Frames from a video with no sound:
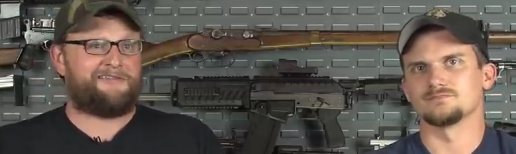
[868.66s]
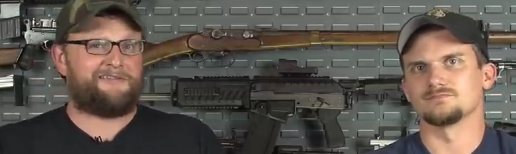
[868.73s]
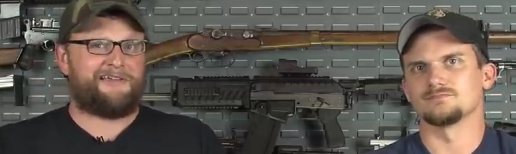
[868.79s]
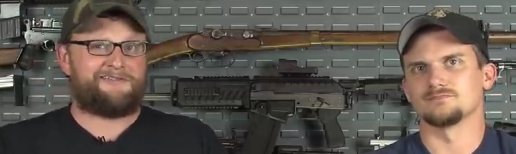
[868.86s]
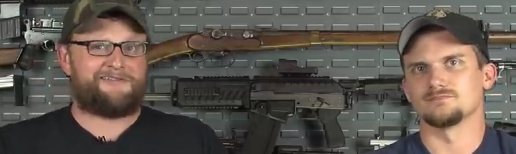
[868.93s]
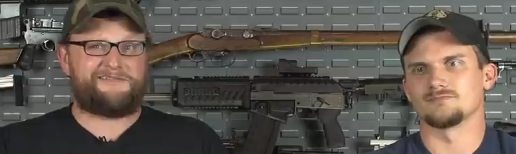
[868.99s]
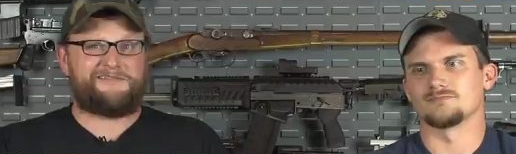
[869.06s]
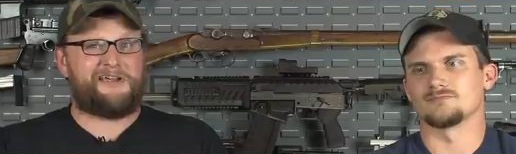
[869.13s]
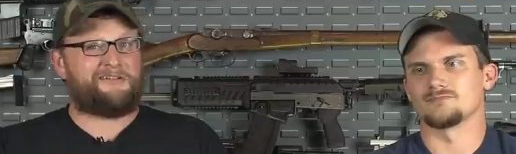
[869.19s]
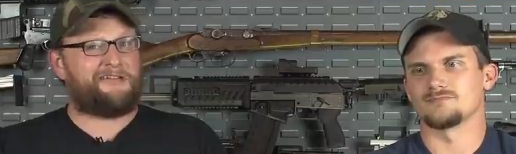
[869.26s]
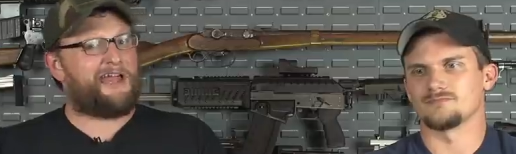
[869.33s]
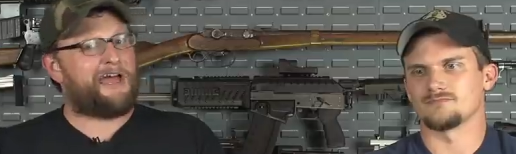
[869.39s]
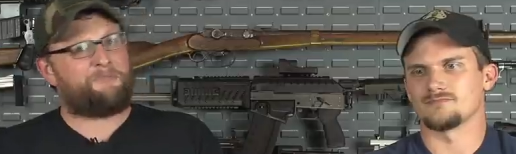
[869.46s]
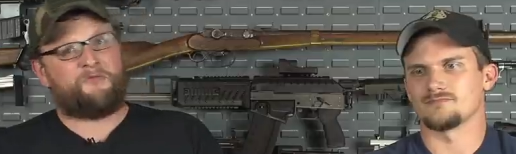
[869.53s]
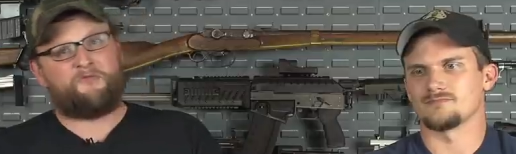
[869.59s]
Speaker 1: That just doesn't
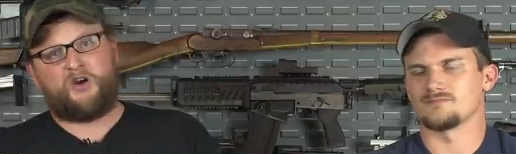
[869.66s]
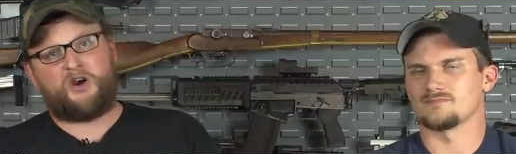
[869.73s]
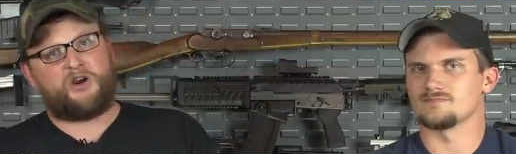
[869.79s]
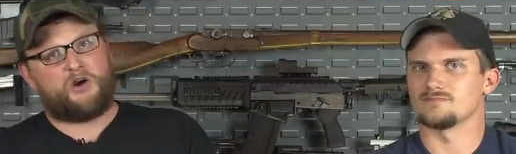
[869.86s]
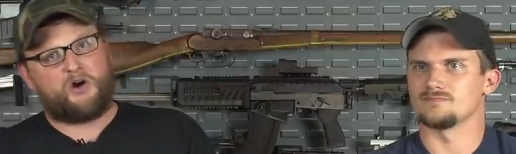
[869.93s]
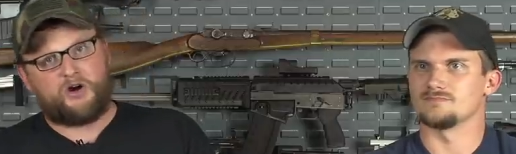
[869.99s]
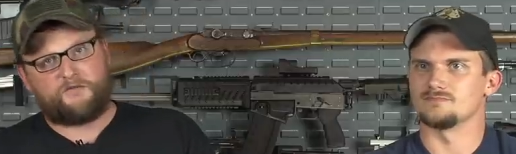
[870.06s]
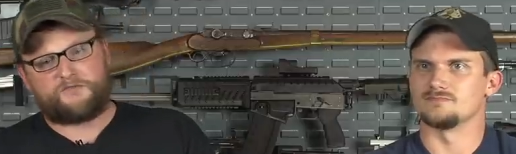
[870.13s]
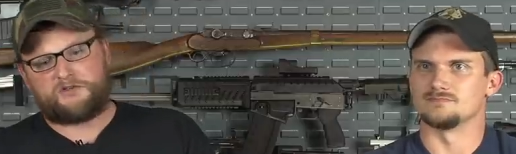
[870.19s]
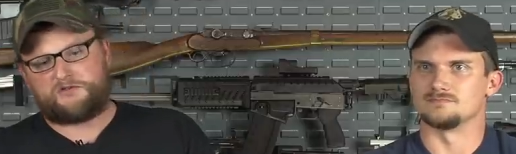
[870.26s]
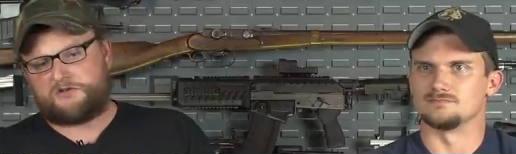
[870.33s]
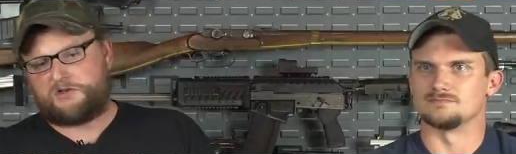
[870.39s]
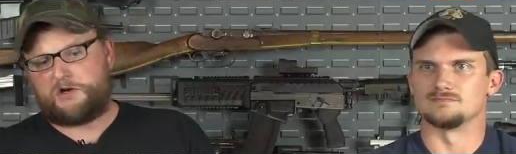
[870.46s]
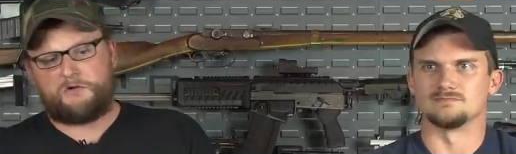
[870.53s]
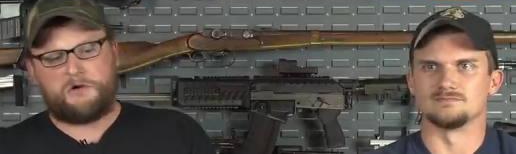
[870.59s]
happen very often.
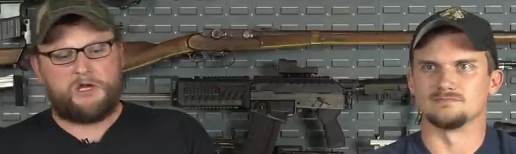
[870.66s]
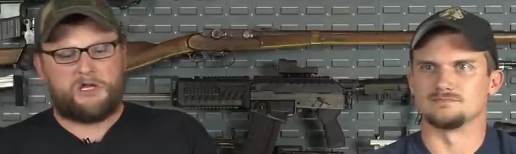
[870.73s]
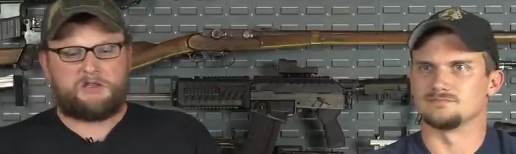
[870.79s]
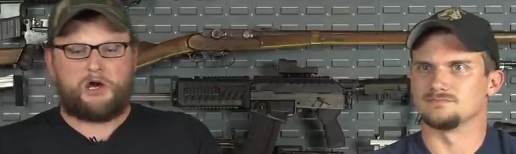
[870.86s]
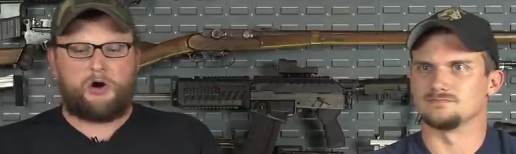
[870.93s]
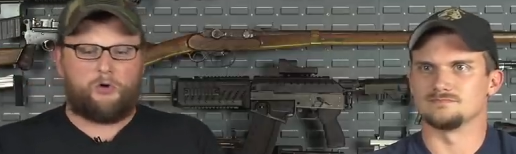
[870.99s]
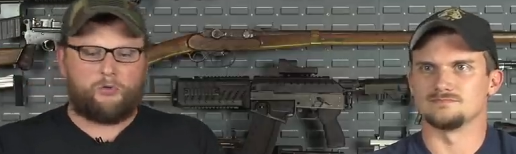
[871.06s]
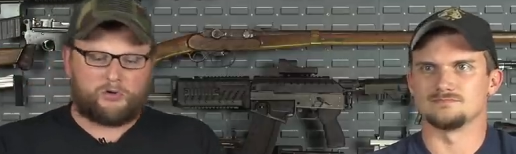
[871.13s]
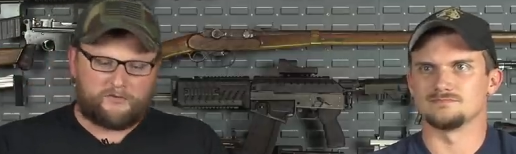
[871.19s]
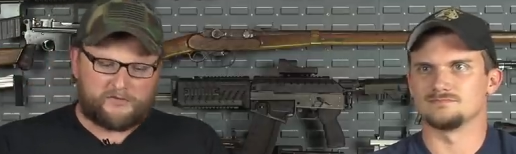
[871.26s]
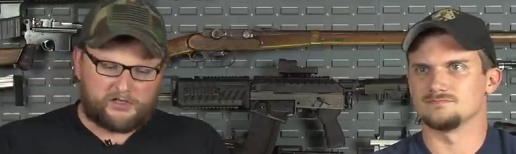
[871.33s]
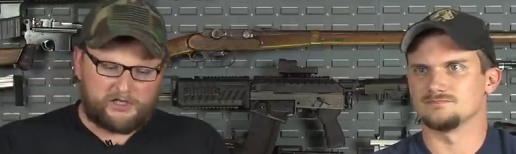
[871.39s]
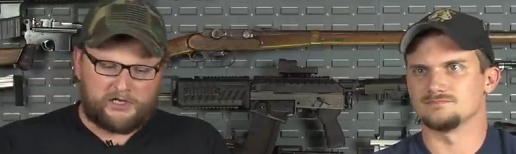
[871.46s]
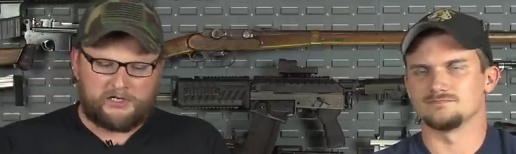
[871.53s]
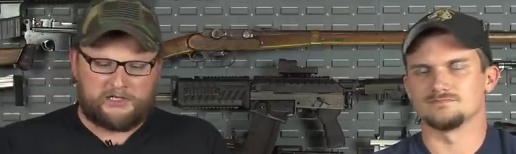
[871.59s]
So the older the
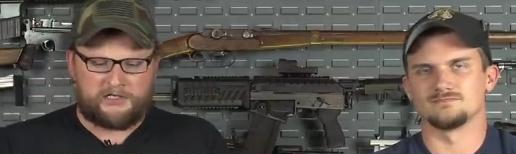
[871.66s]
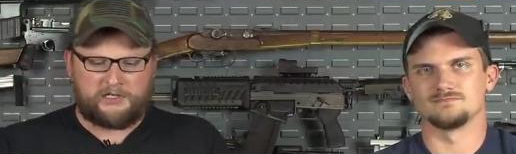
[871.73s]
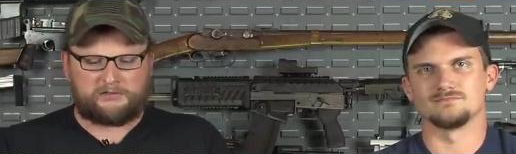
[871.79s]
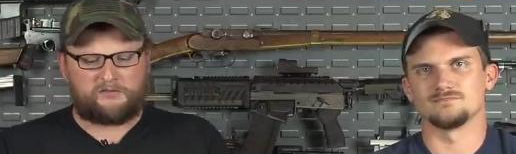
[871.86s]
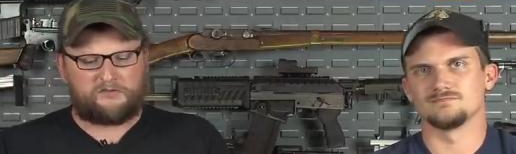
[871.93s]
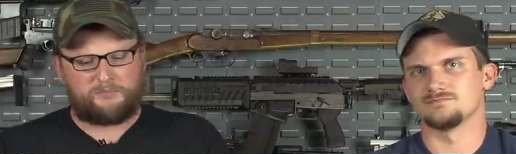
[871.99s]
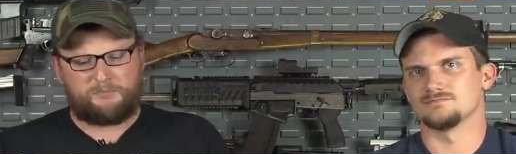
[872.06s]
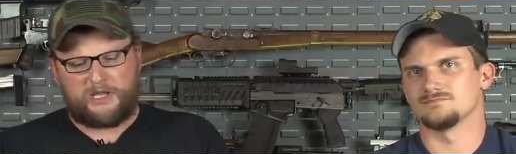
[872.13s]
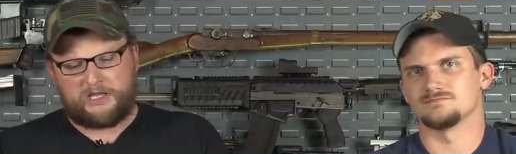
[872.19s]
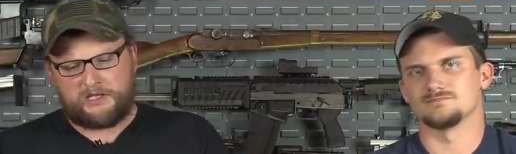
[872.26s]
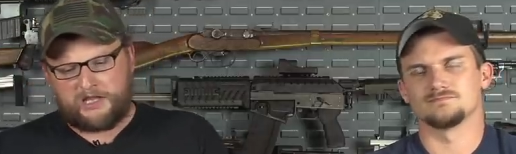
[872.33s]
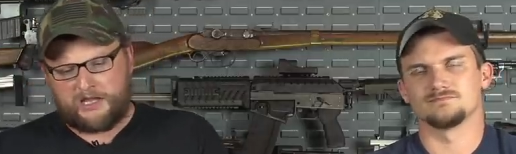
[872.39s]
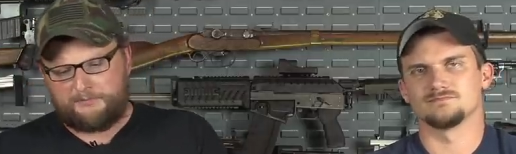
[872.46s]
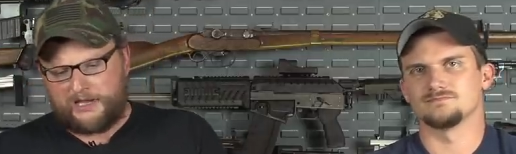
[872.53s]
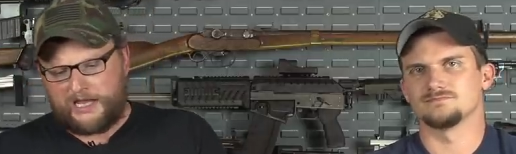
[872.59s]
gun is, if the
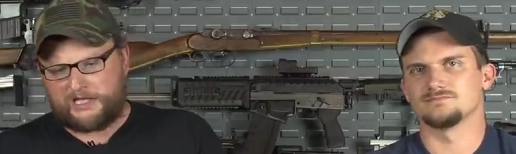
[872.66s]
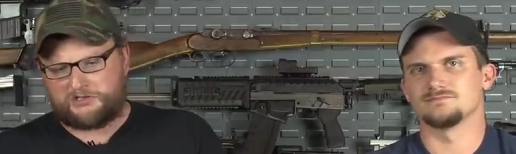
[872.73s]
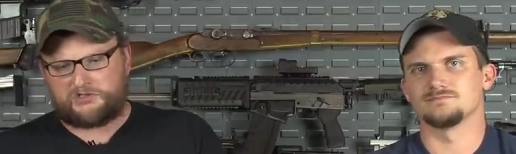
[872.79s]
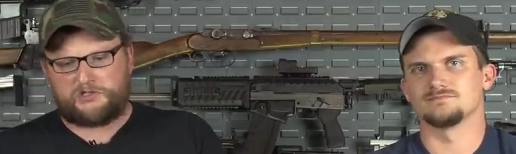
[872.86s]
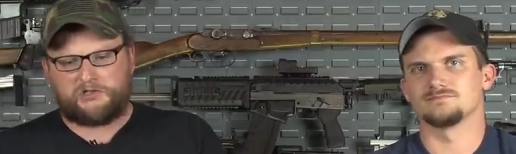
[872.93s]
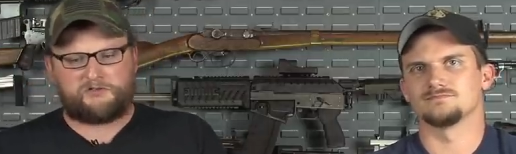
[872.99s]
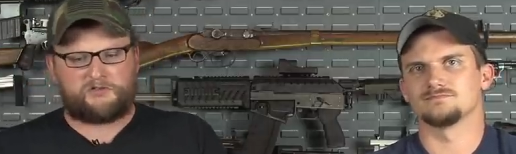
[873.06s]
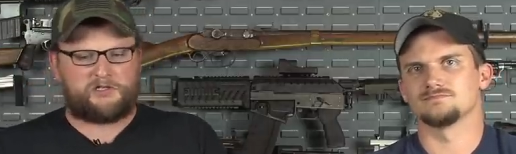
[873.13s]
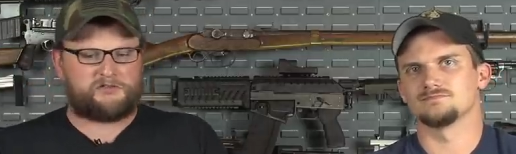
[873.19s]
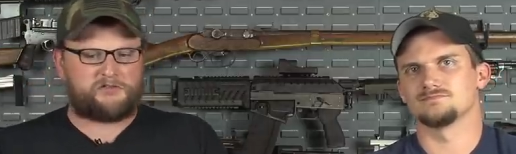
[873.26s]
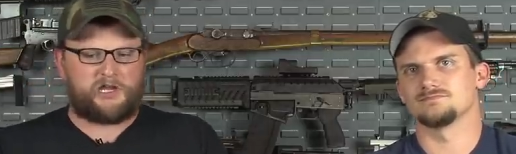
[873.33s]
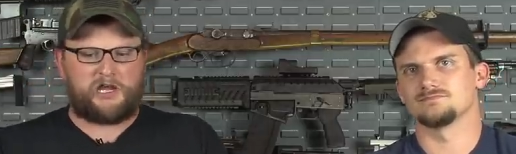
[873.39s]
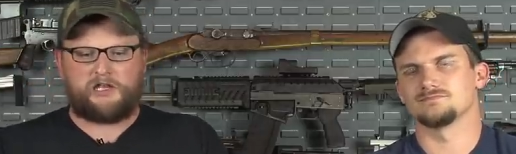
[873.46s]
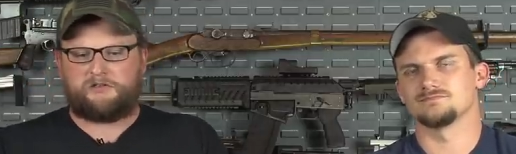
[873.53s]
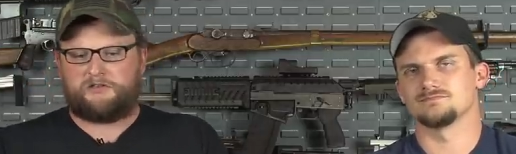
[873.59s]
bayonet matches and it's
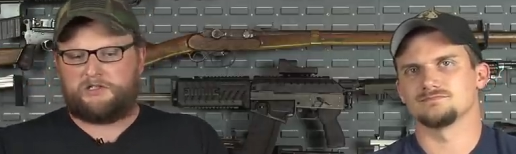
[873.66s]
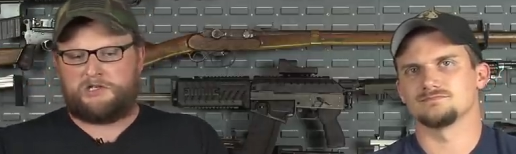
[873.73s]
got, you